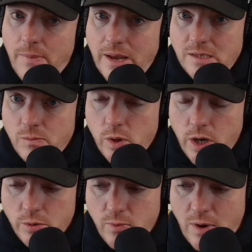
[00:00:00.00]
and made some
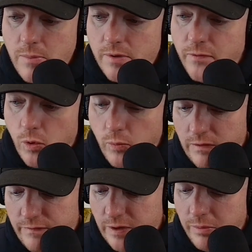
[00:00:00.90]
more notes right before
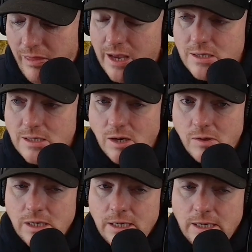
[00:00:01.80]
we filmed this.
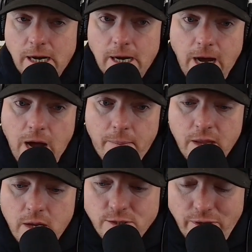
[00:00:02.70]
So,
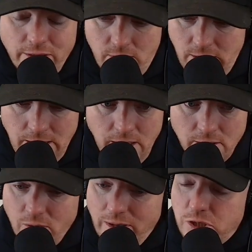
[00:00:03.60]
um, so,
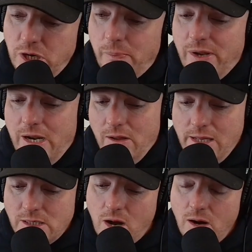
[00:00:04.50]
so let's jump in here.
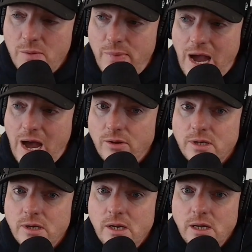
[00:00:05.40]
Let's talk
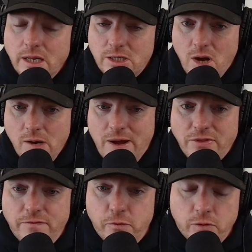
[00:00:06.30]
about. Let's talk
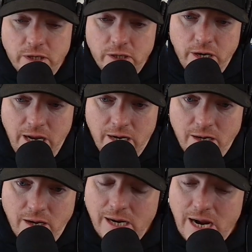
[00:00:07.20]
about the four runner
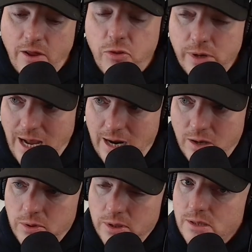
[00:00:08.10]
in, in kind of three
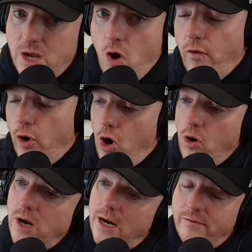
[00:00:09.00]
categories, the
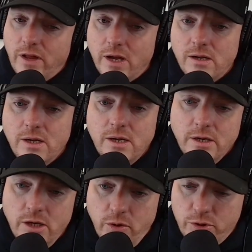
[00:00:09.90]
overall kind of the,
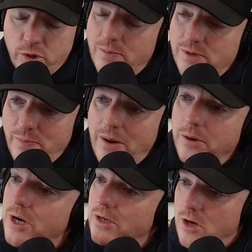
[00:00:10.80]
you know, the trims, the
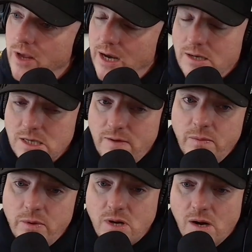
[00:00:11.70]
powertrains, all that kind of
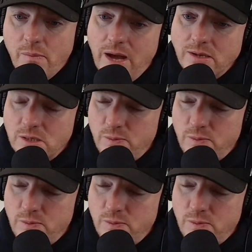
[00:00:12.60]
stuff. Then we'll talk about